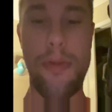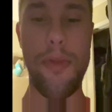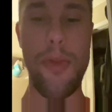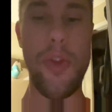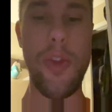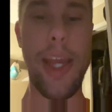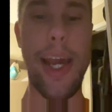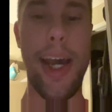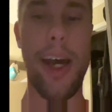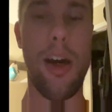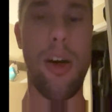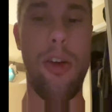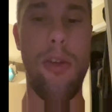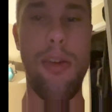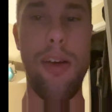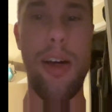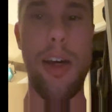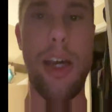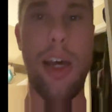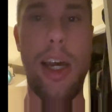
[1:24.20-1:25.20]
Now,
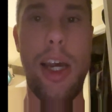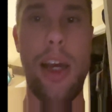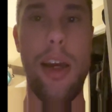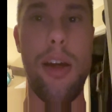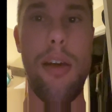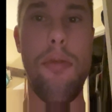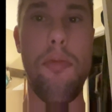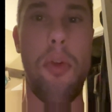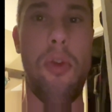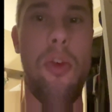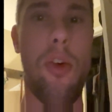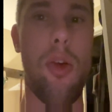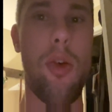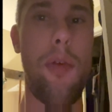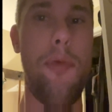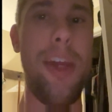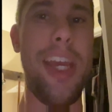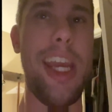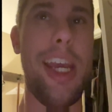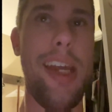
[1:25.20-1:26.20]
before we
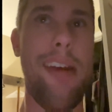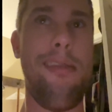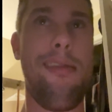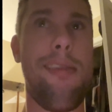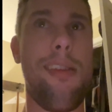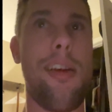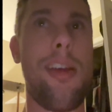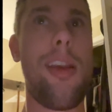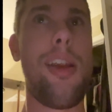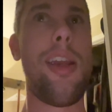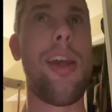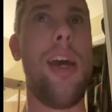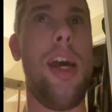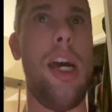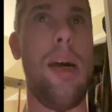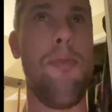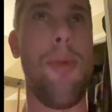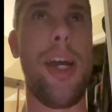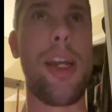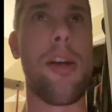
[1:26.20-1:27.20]
begin,
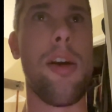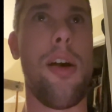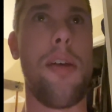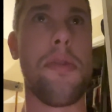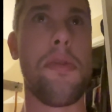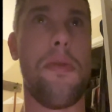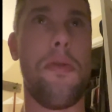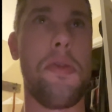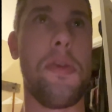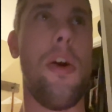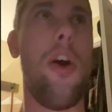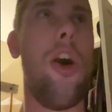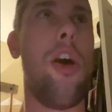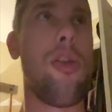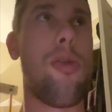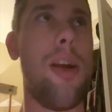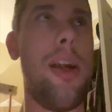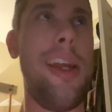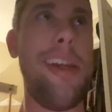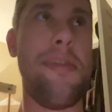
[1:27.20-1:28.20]
uh, my console is
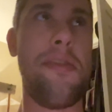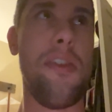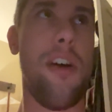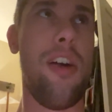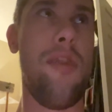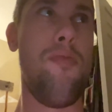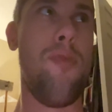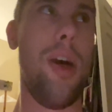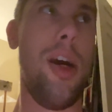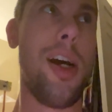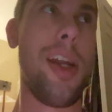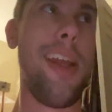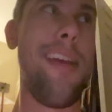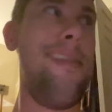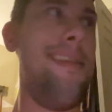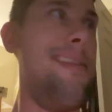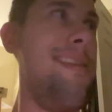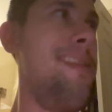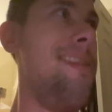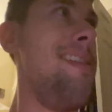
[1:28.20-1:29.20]
already soft modded
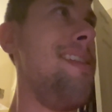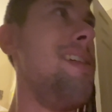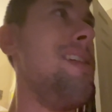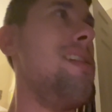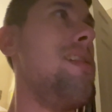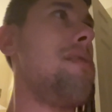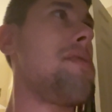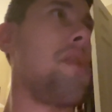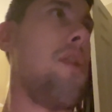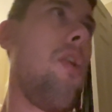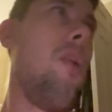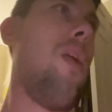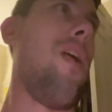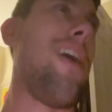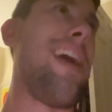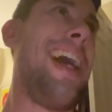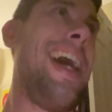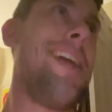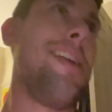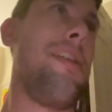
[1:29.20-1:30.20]
so all
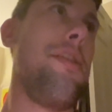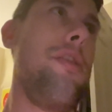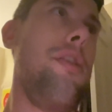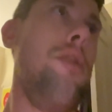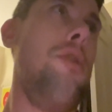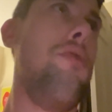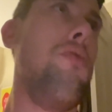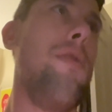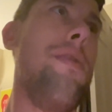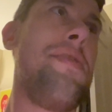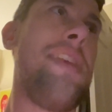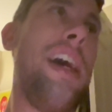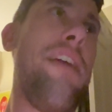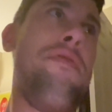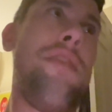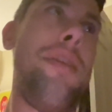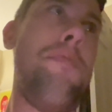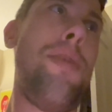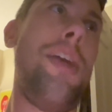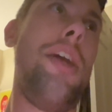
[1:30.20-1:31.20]
I had to do was
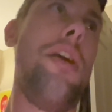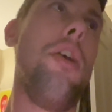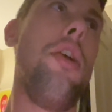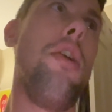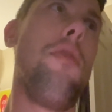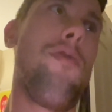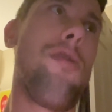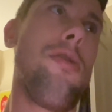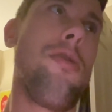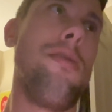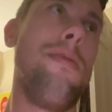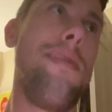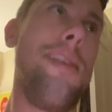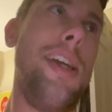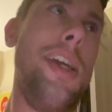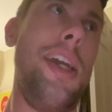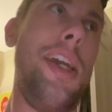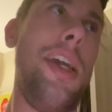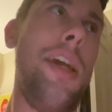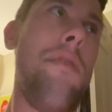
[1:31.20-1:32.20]
FTP over
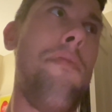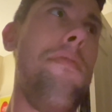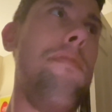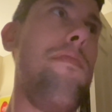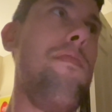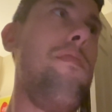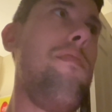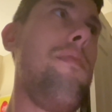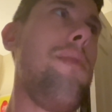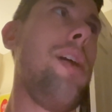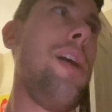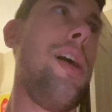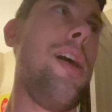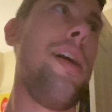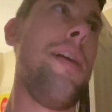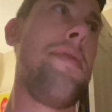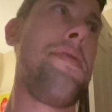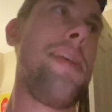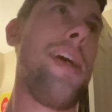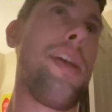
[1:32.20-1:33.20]
the
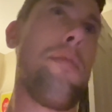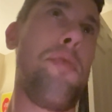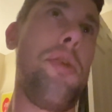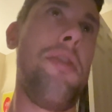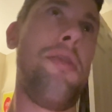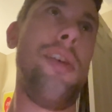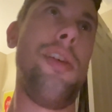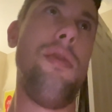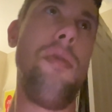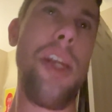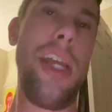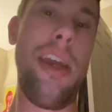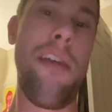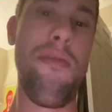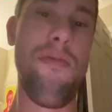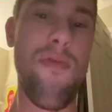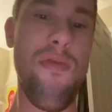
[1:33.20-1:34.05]
uh, setup utility.